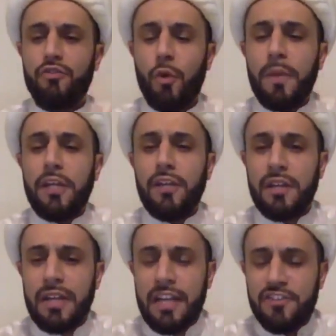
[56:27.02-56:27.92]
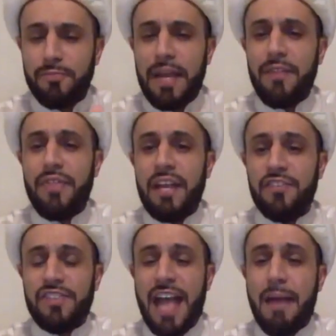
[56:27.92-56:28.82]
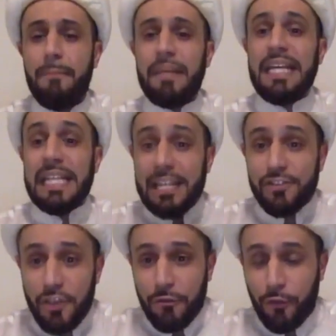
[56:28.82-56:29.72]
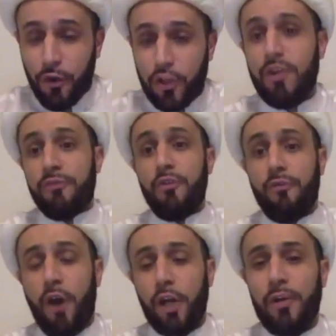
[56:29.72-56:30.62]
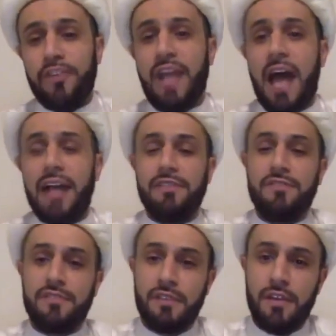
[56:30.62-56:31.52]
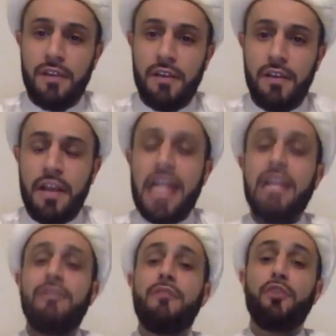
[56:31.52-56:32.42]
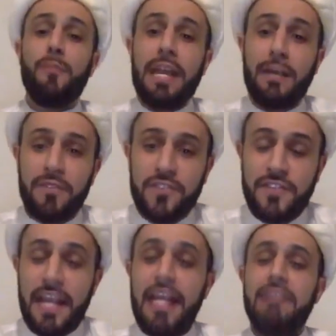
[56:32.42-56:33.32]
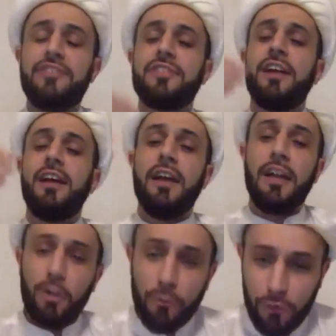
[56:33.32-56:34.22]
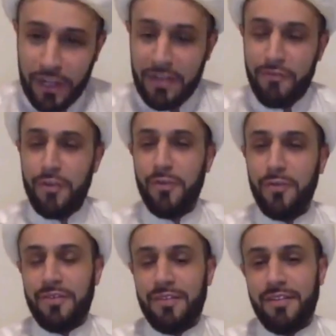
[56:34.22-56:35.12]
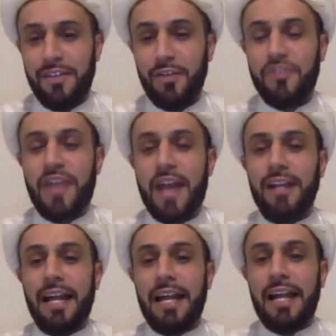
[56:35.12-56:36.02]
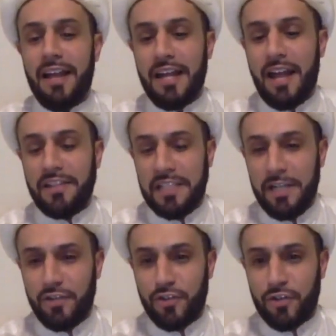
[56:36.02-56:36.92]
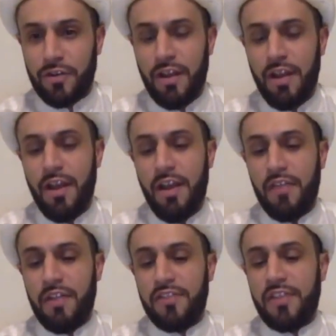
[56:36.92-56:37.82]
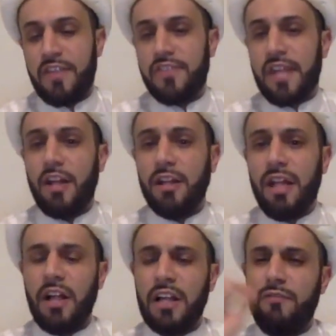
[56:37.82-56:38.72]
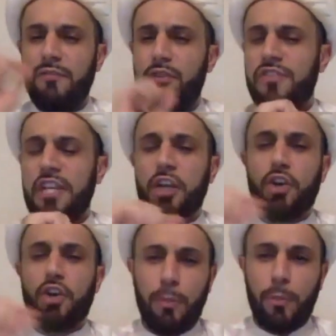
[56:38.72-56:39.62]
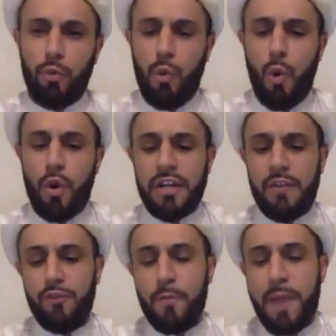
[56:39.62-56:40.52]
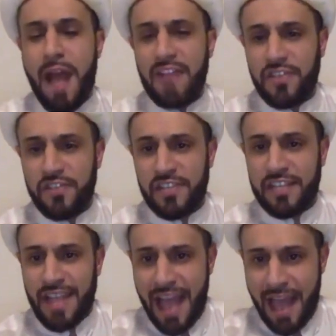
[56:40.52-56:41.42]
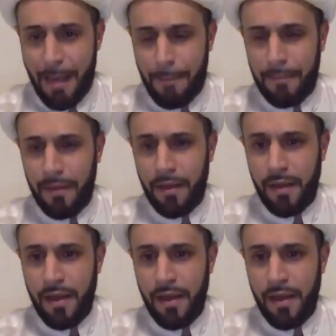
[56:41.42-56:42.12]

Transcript: so many he has made the exam easy for you if you follow his guidance and even if you make mistakes he'll forgive you you know it's kind of like a, a, teacher that says that I'll, I'll give you this incredible reward if you pass this exam